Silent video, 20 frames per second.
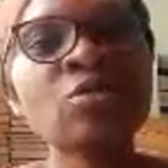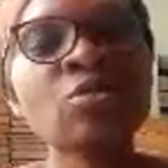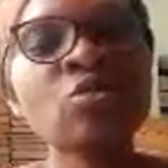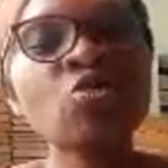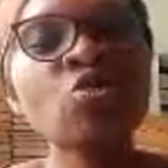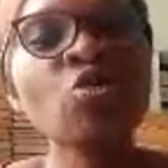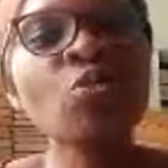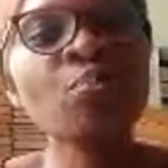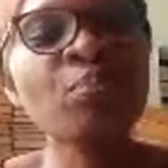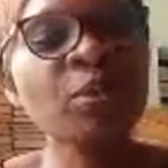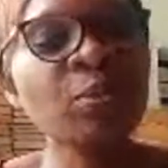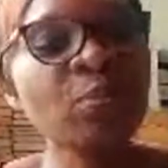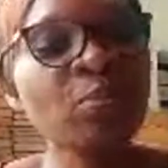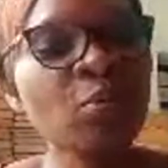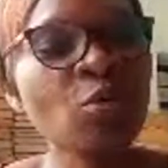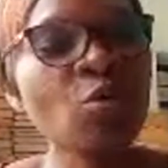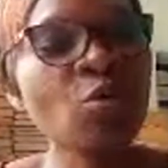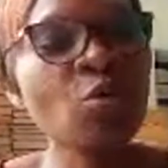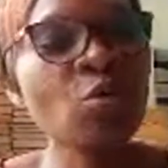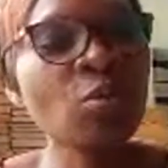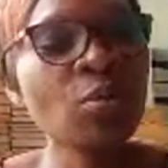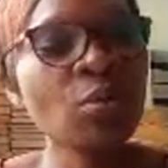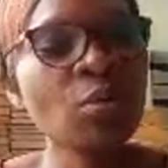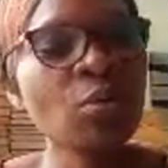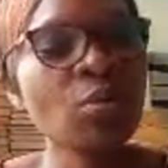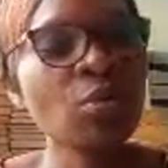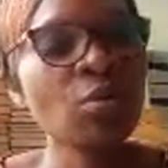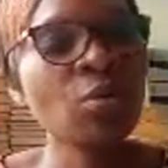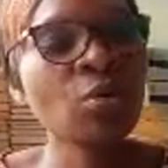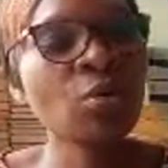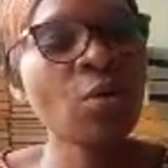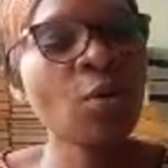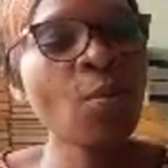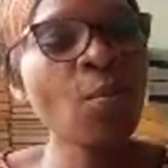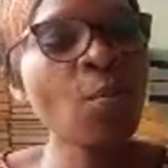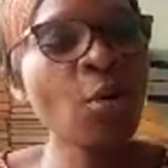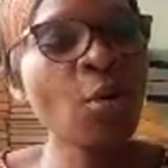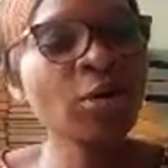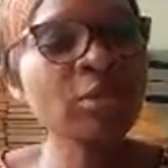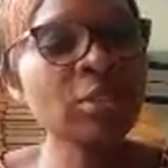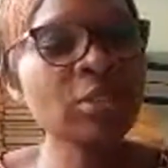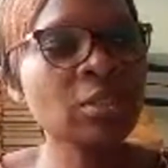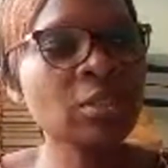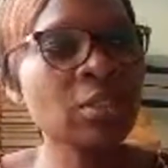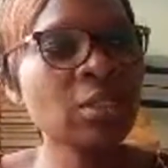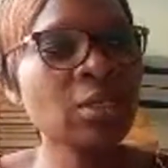2 people bought